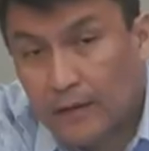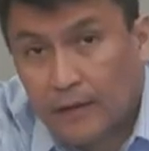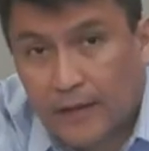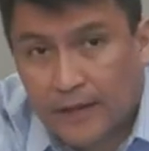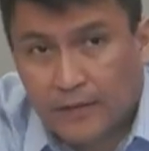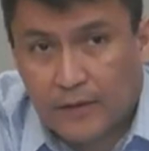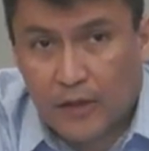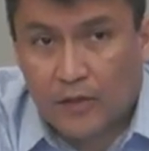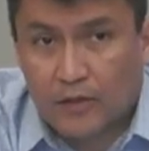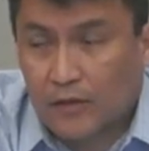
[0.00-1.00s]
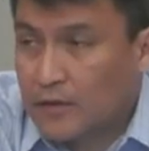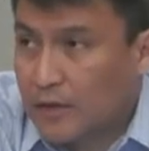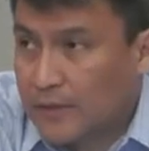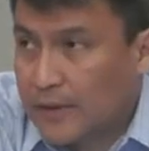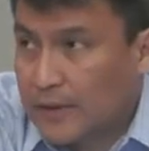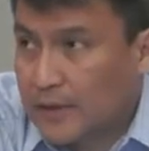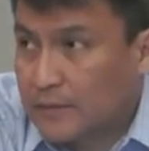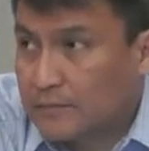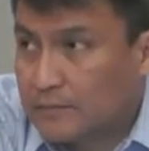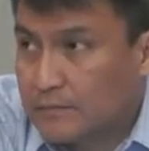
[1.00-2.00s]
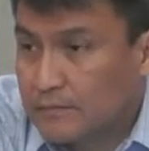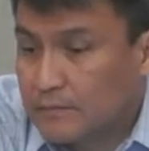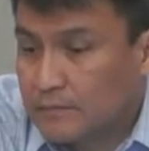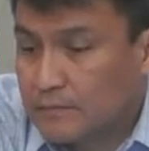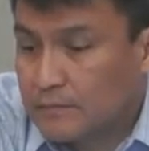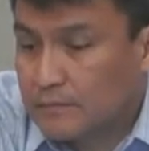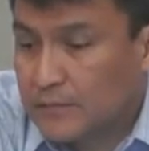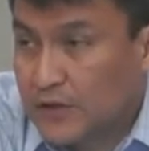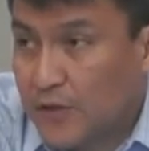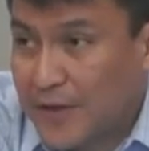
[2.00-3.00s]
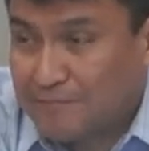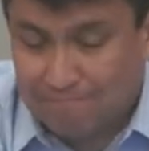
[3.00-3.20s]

Thank you, Dr. Conrad. Mr. Loy.